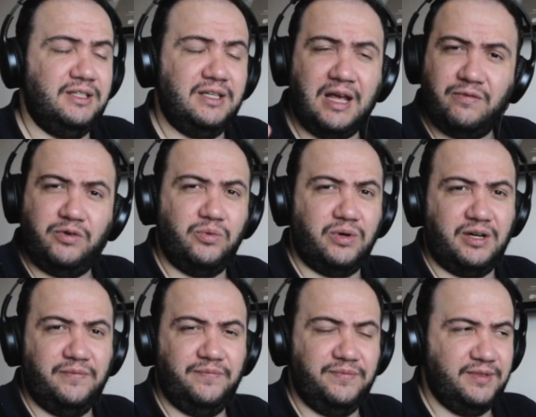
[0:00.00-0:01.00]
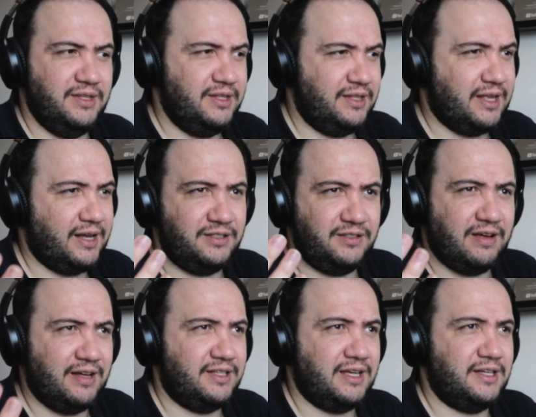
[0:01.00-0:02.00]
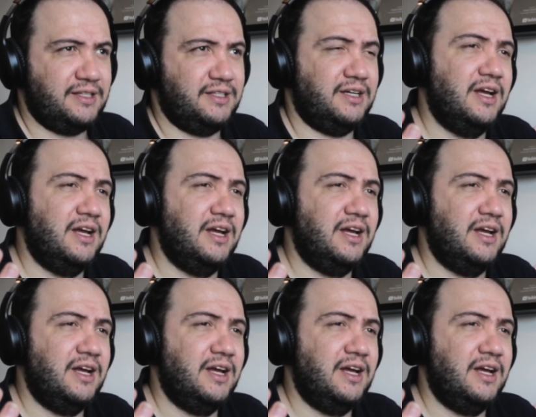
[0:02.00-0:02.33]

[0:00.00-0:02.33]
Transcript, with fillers: everywhere. That is fantastic.